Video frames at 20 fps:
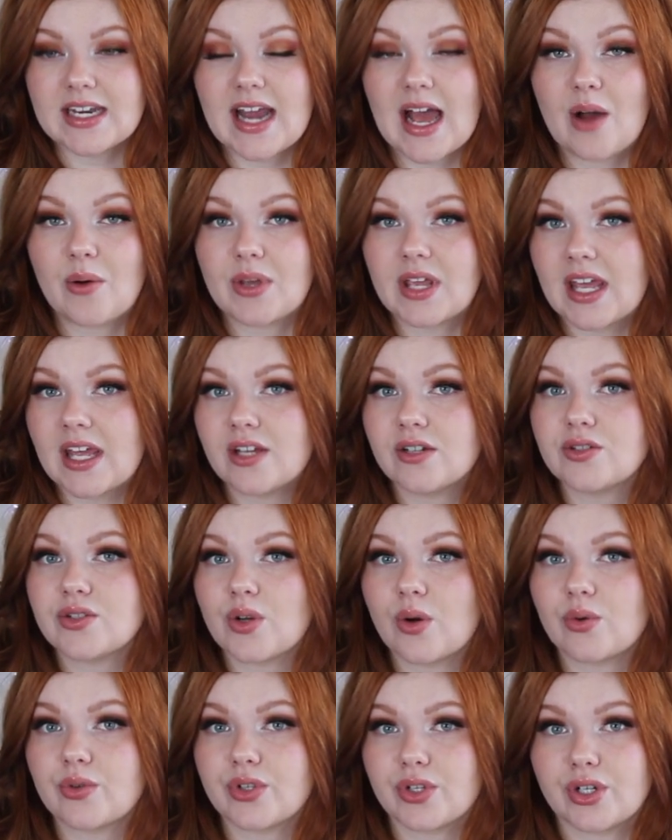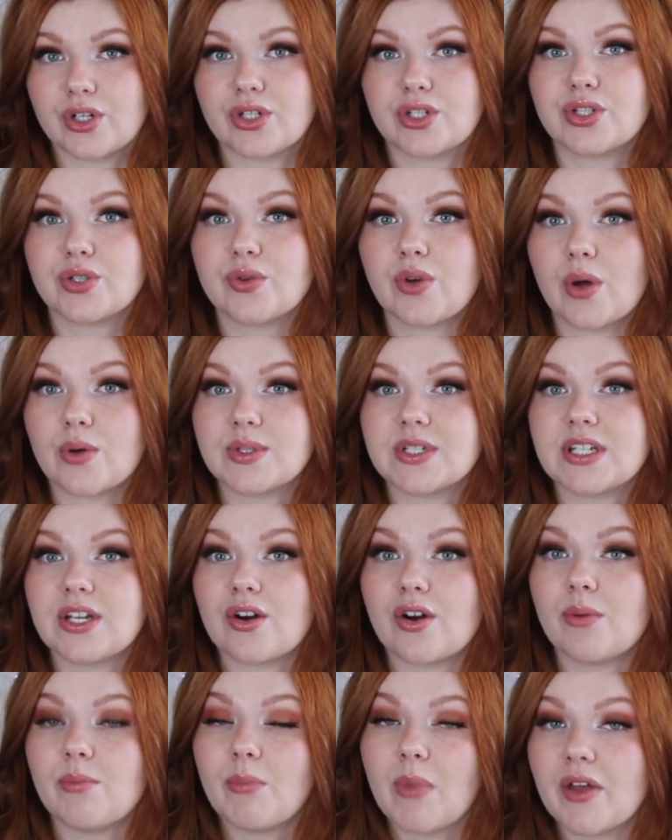Now, Ken told her to go see
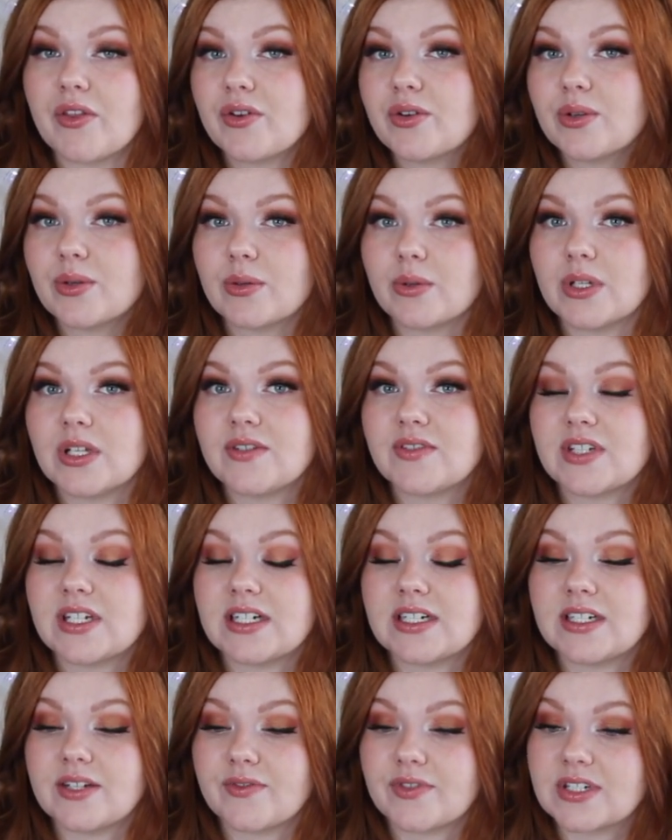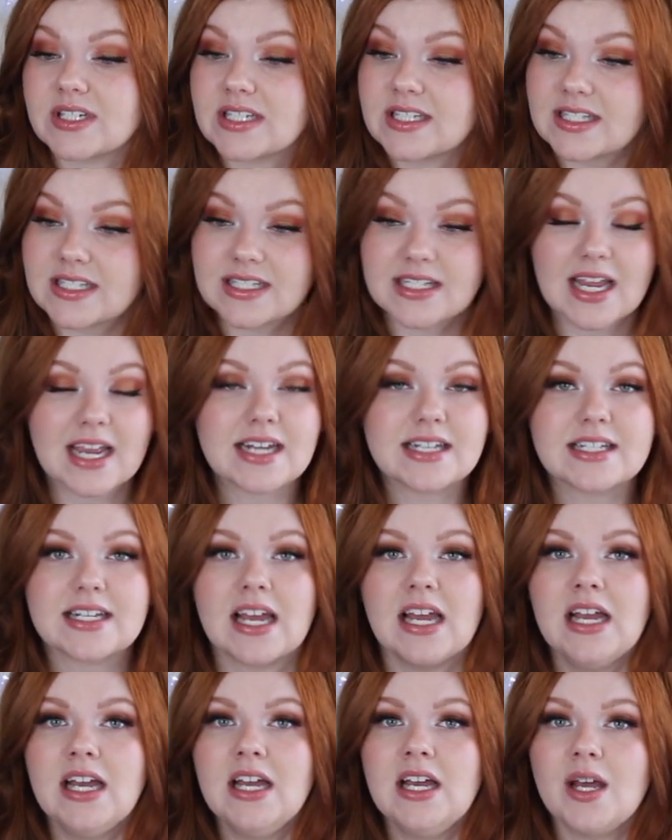her mother, who lived in a different
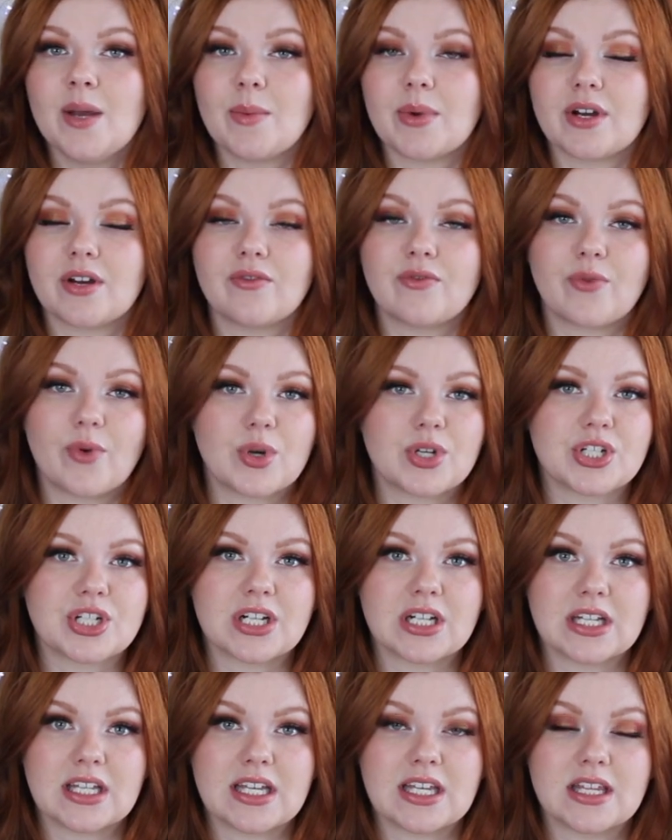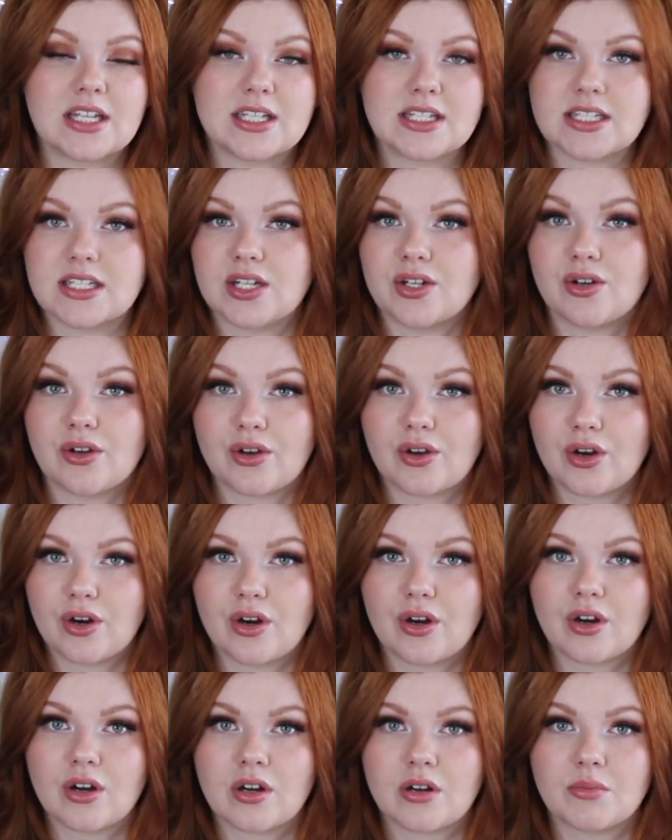state, but unfortunately, this didn't
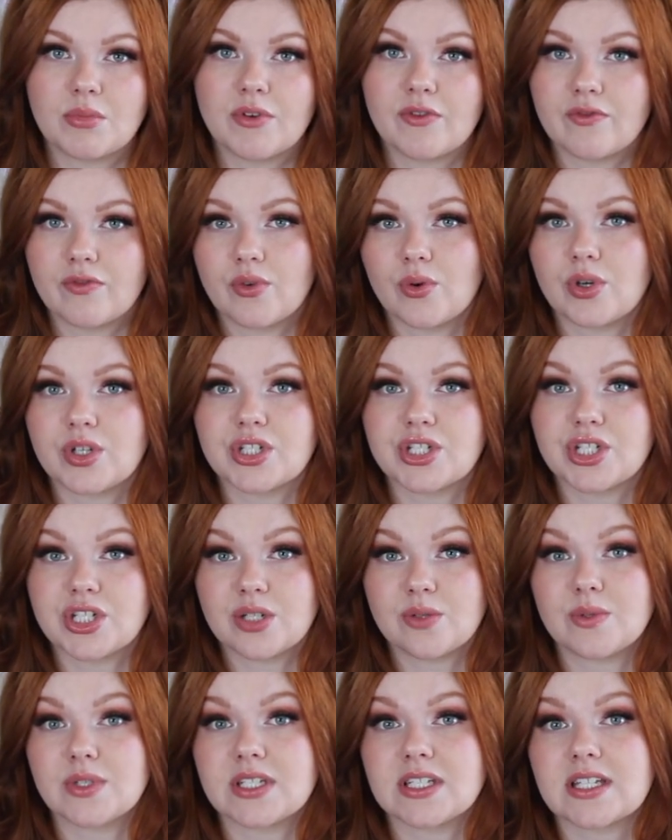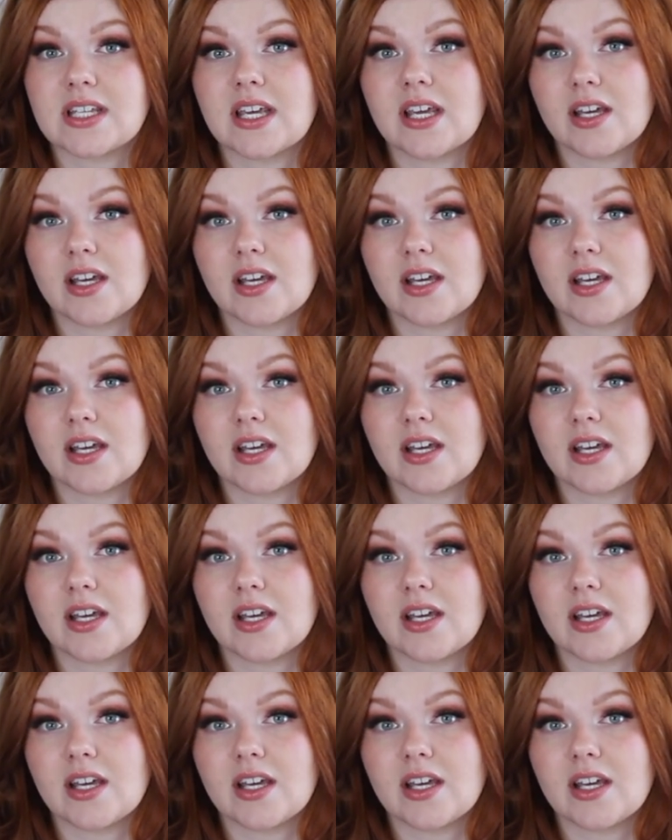occur before she was